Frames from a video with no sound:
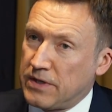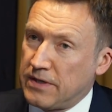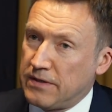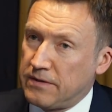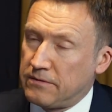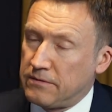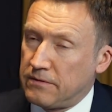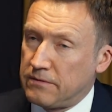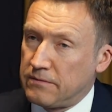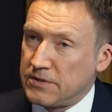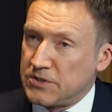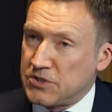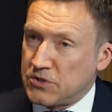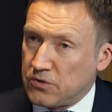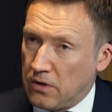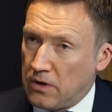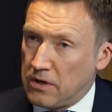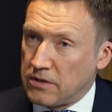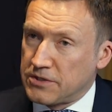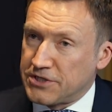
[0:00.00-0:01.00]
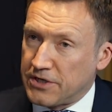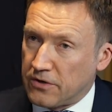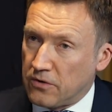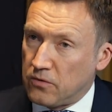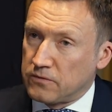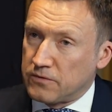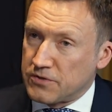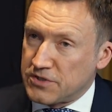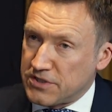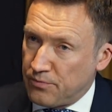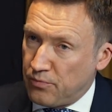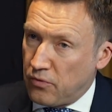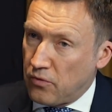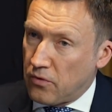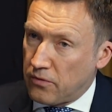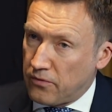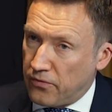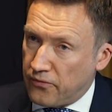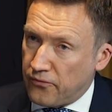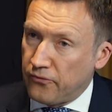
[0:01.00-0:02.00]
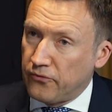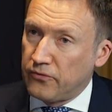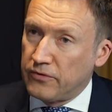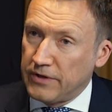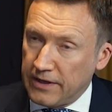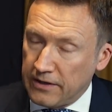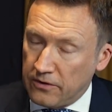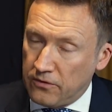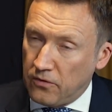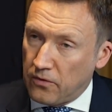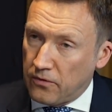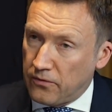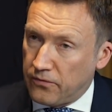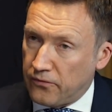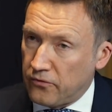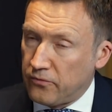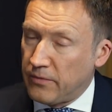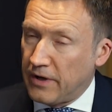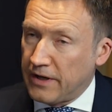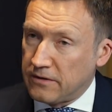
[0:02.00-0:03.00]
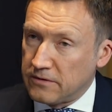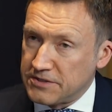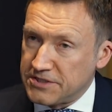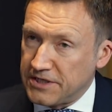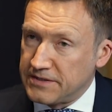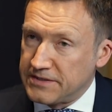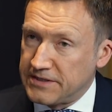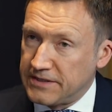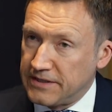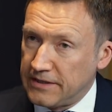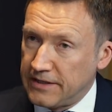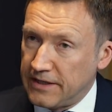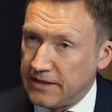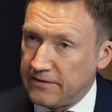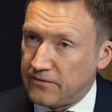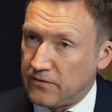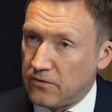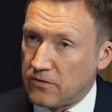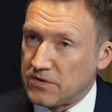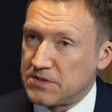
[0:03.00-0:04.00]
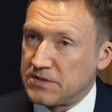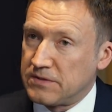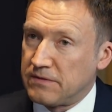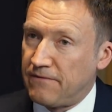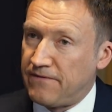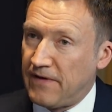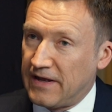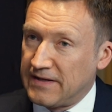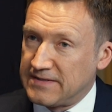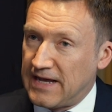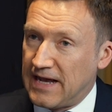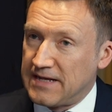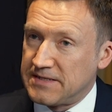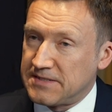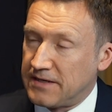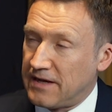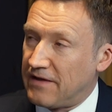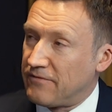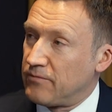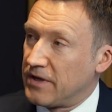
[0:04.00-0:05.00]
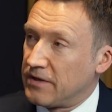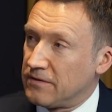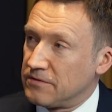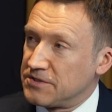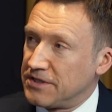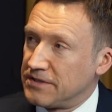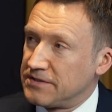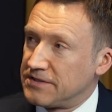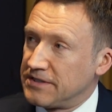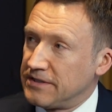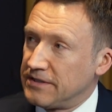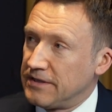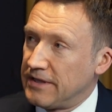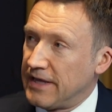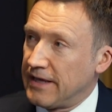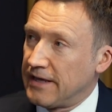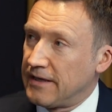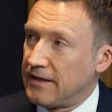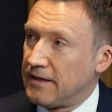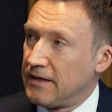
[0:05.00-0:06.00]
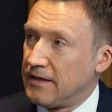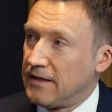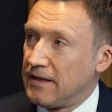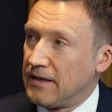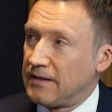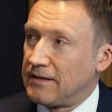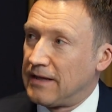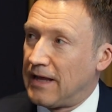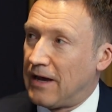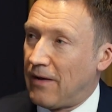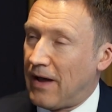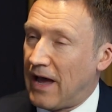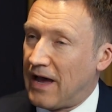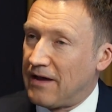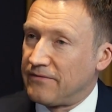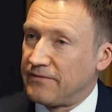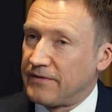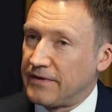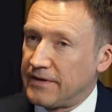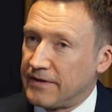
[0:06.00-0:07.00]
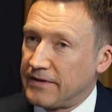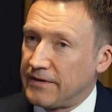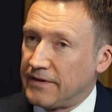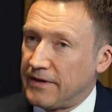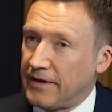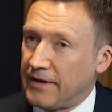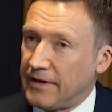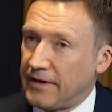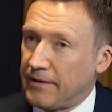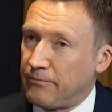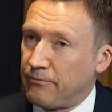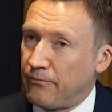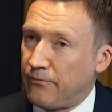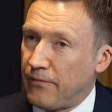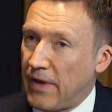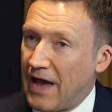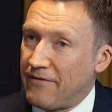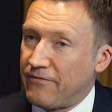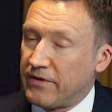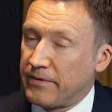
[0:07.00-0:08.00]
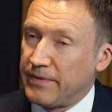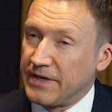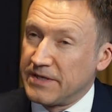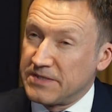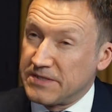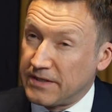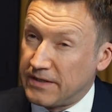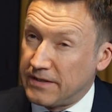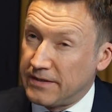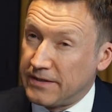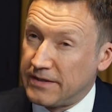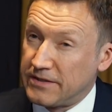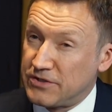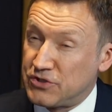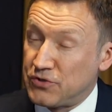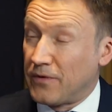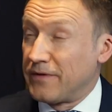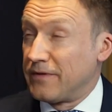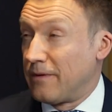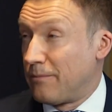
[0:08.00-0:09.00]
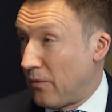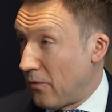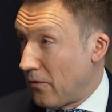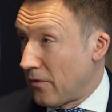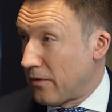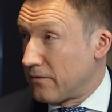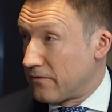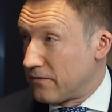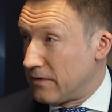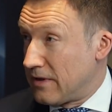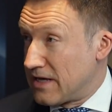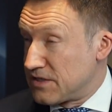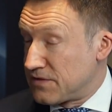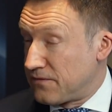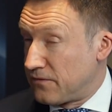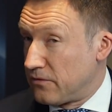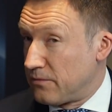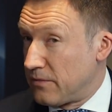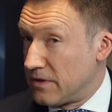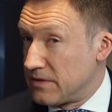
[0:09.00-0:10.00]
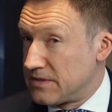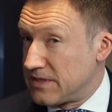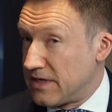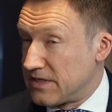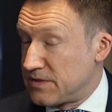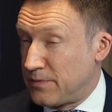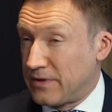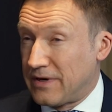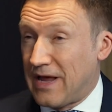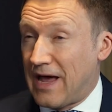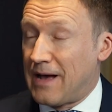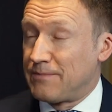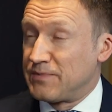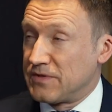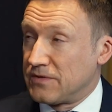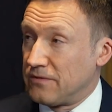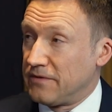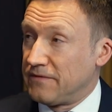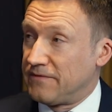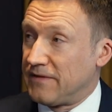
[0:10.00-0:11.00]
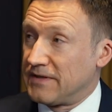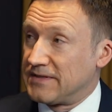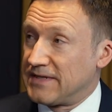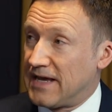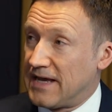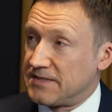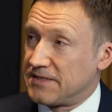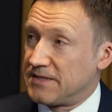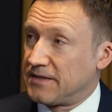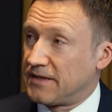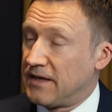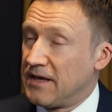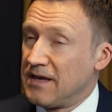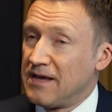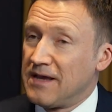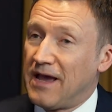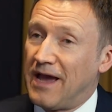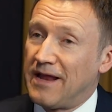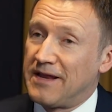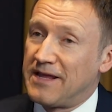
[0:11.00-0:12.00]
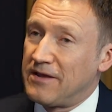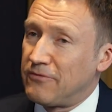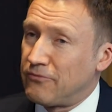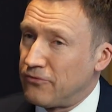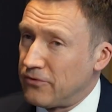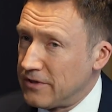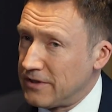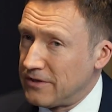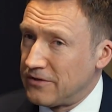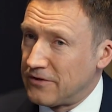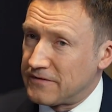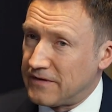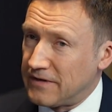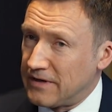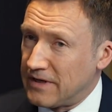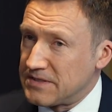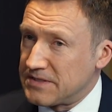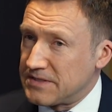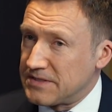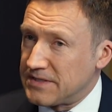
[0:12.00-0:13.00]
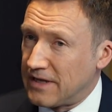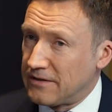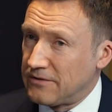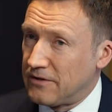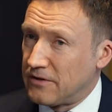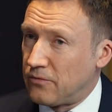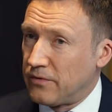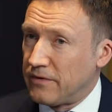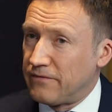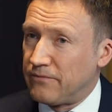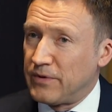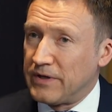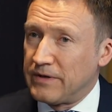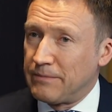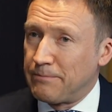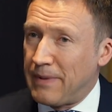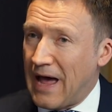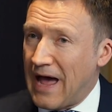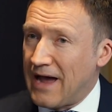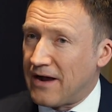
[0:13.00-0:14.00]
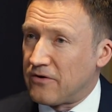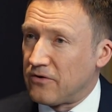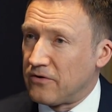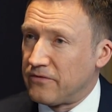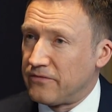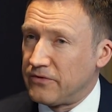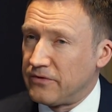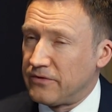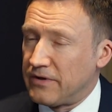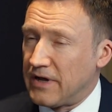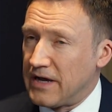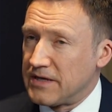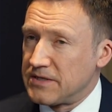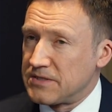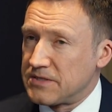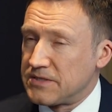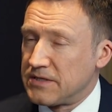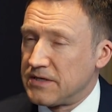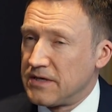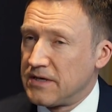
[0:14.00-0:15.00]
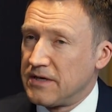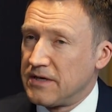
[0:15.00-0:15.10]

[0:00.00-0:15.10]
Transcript: in strong shareholder support through Glencore, through Michael Gentile, and of course, fantastic to have Michael Gentile now having uh, having basically joined the board over the last few months. That's been absolutely fantastic. And he really looked at us saying, look, we've been backer of you guys